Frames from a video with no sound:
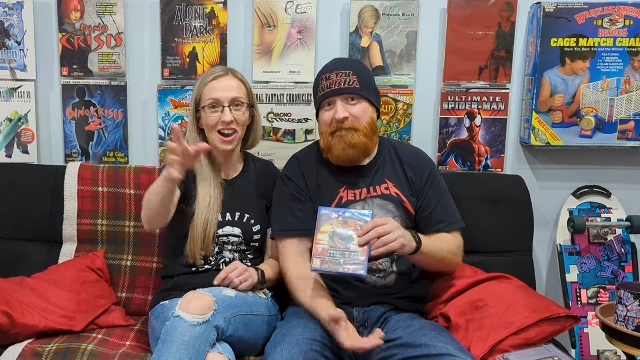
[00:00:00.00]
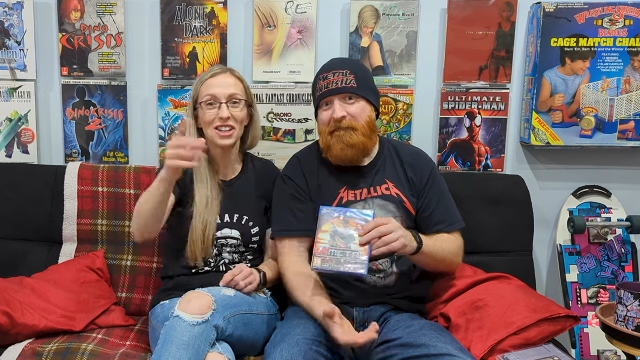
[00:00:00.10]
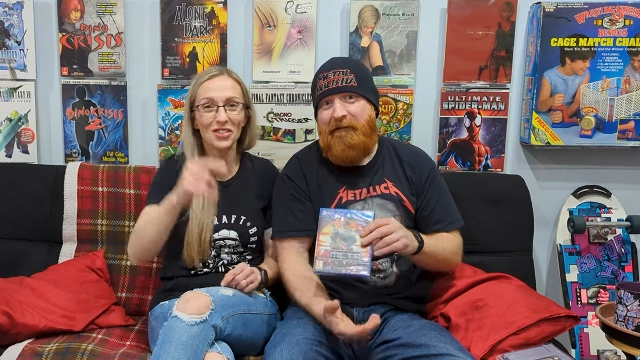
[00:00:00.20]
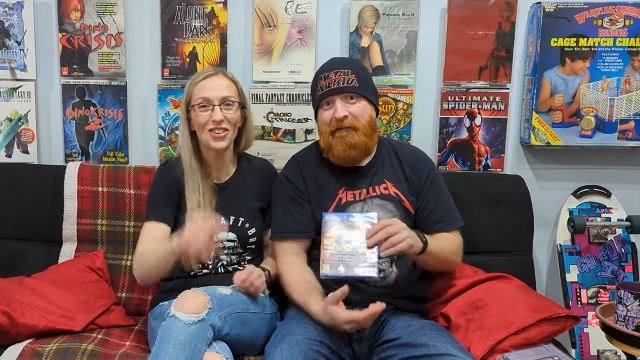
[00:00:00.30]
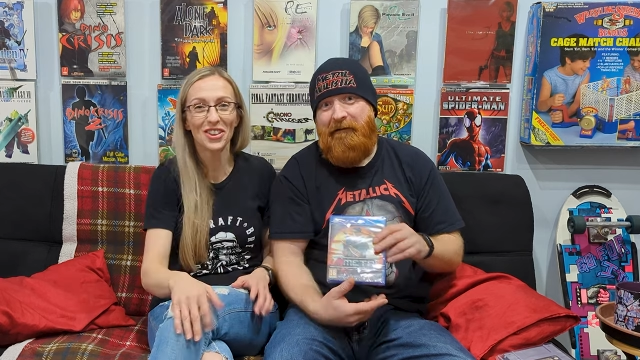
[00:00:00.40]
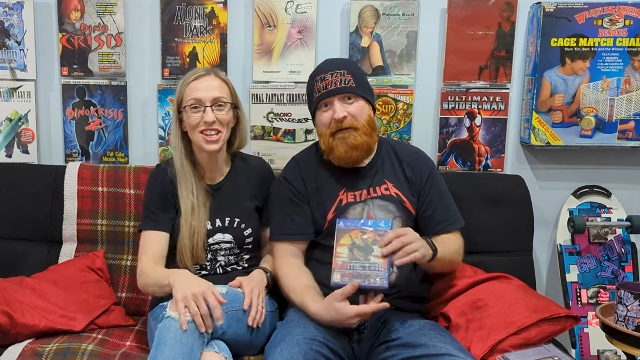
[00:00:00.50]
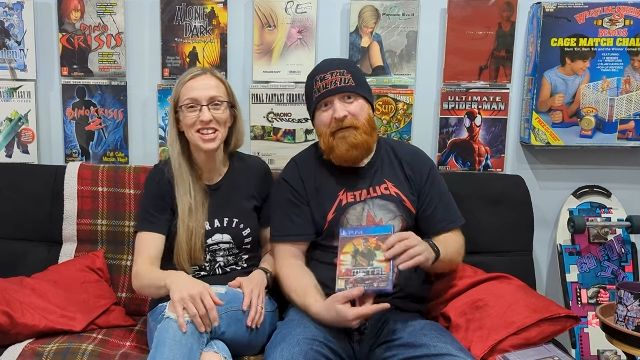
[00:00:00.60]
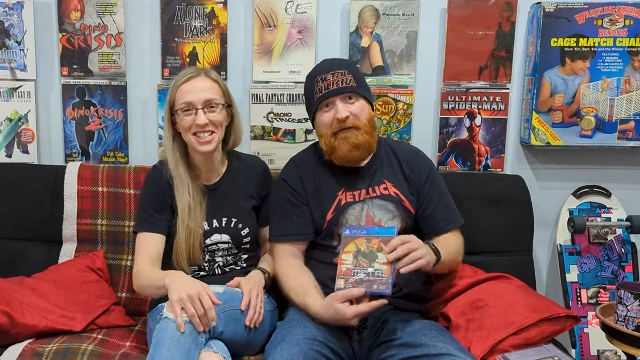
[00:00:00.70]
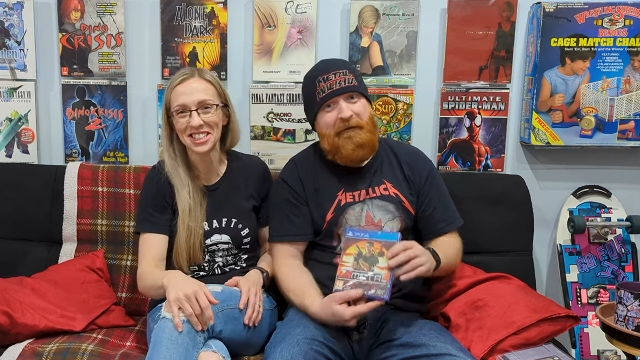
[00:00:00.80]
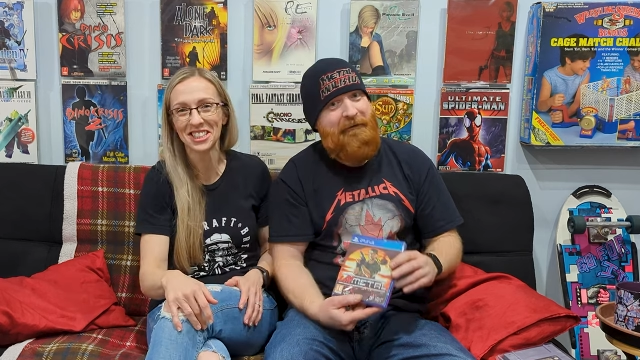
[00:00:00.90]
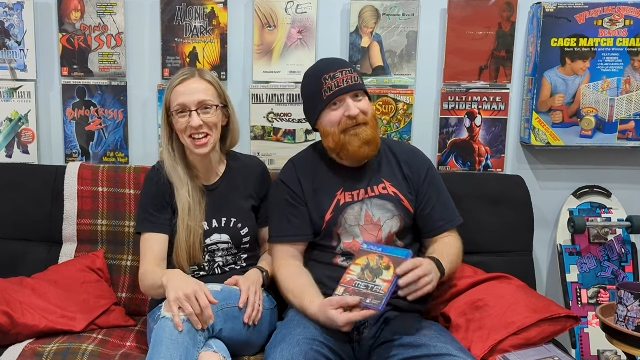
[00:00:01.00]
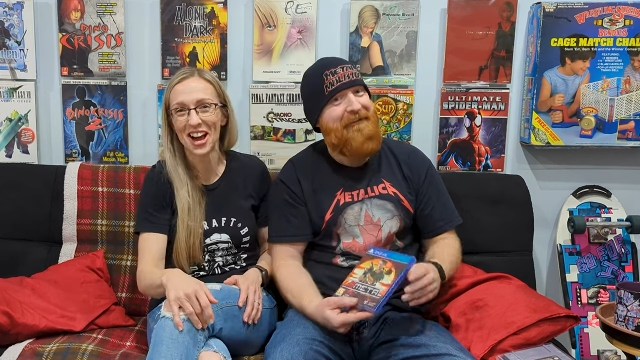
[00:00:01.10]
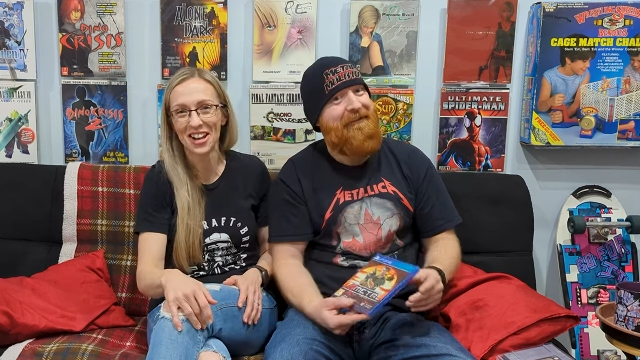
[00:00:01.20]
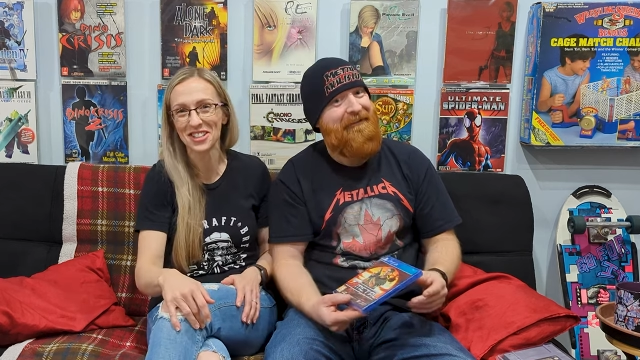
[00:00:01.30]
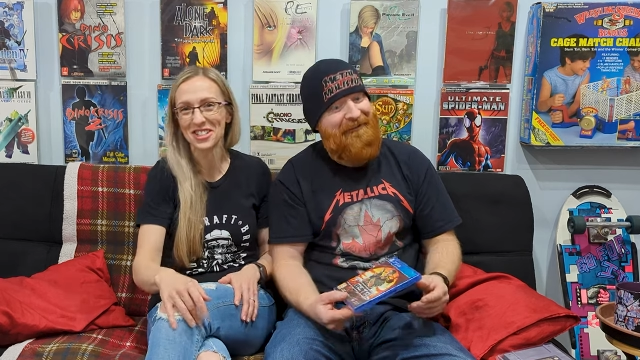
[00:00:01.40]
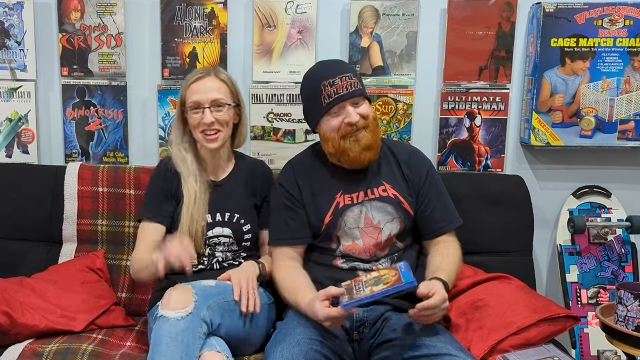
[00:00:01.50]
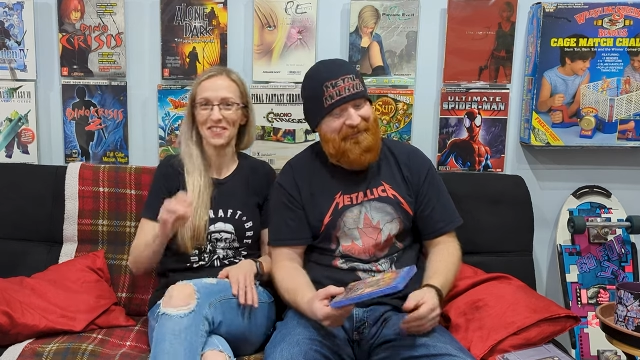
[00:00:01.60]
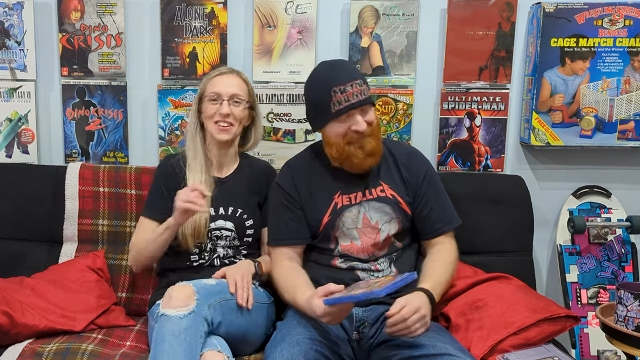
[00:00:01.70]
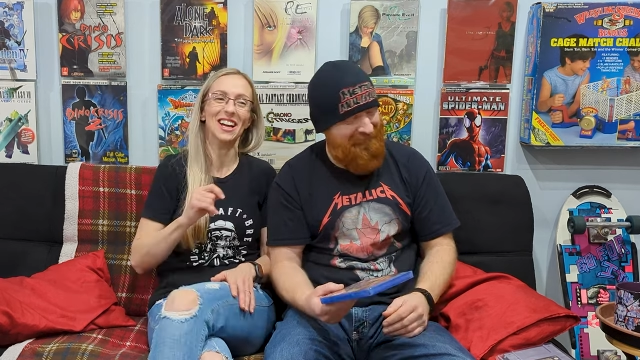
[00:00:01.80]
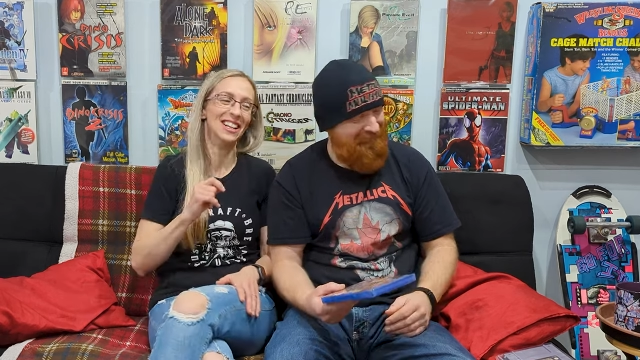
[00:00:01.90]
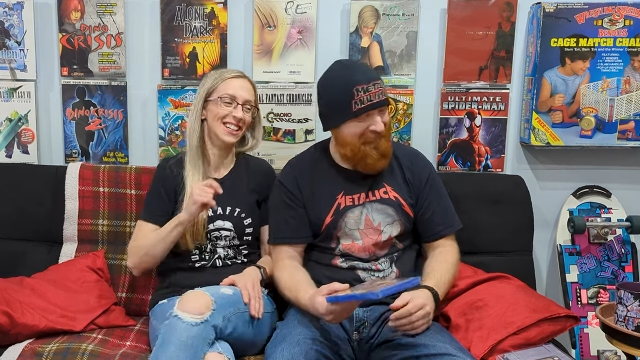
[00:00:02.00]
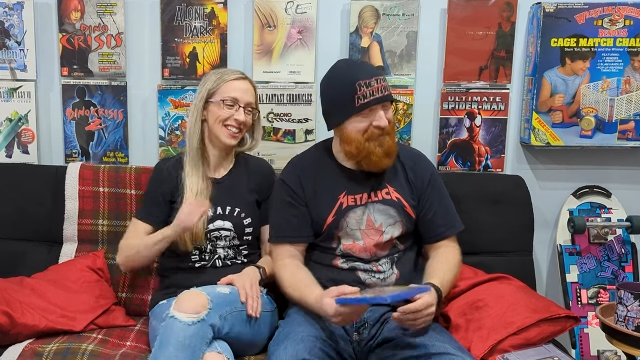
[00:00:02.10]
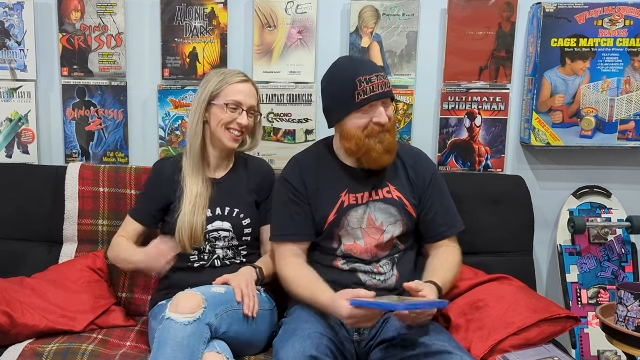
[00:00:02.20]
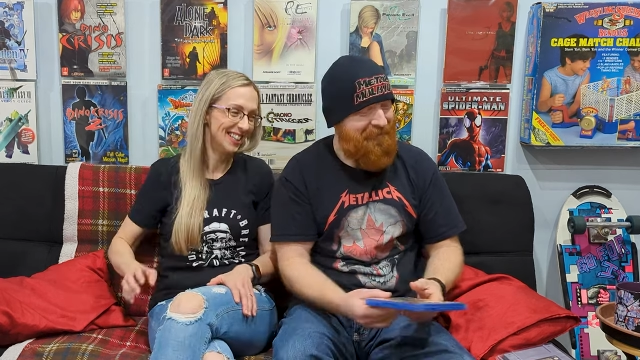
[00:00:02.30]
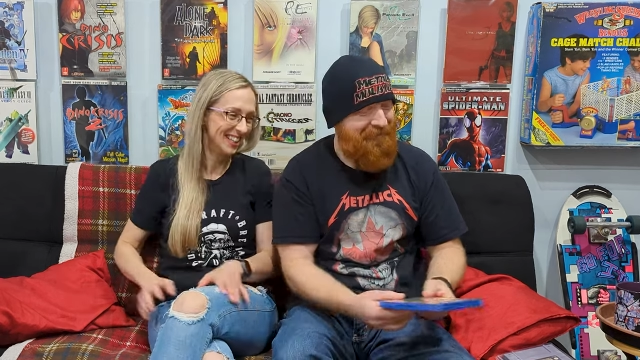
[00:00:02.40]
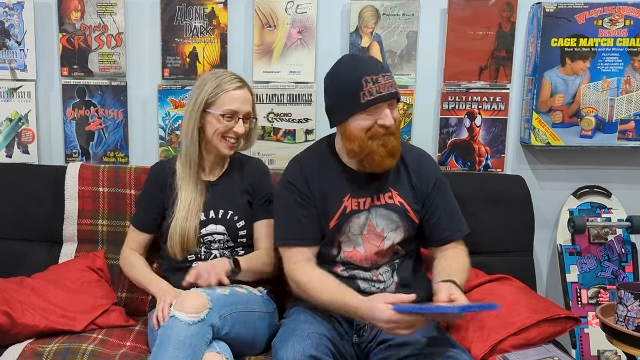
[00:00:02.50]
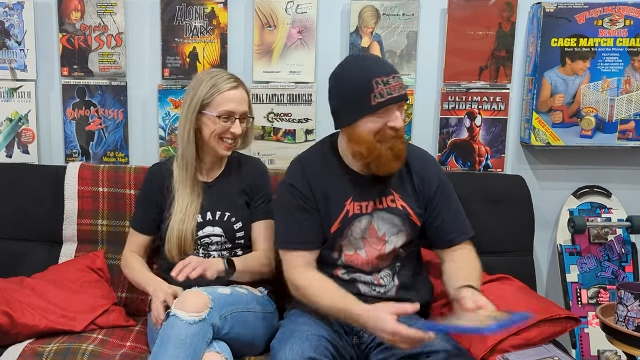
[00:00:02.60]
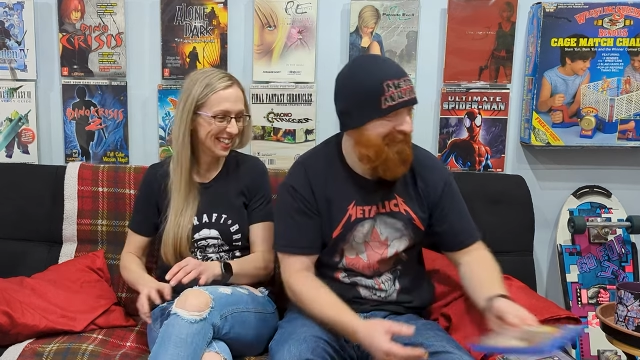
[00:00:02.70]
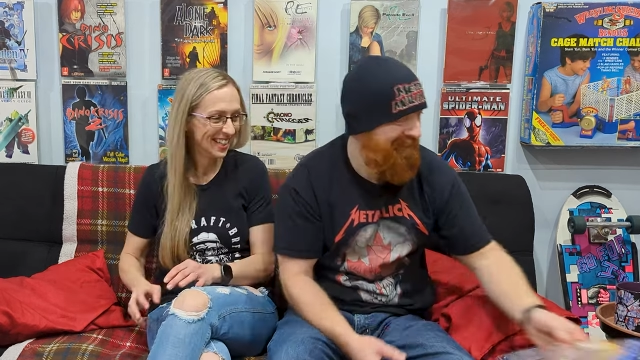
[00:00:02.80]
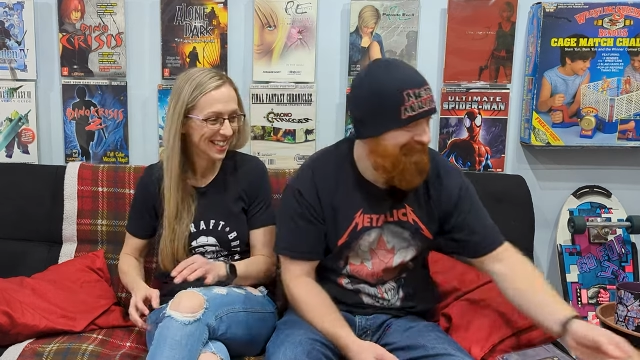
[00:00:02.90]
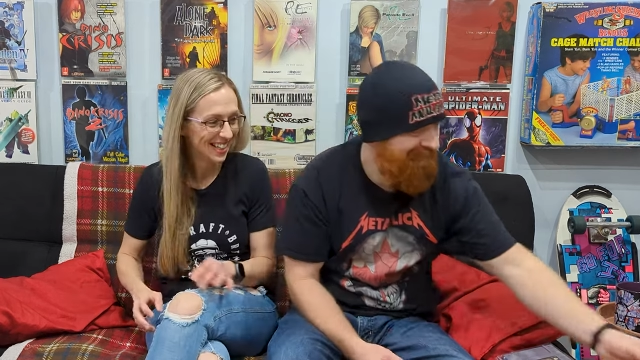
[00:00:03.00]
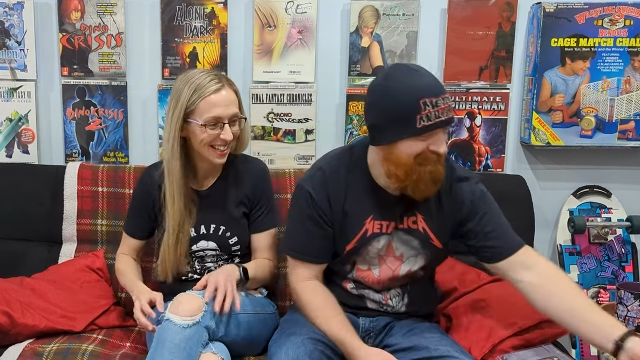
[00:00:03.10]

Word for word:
Speaker 1: It's for the nostalgia of it. All right.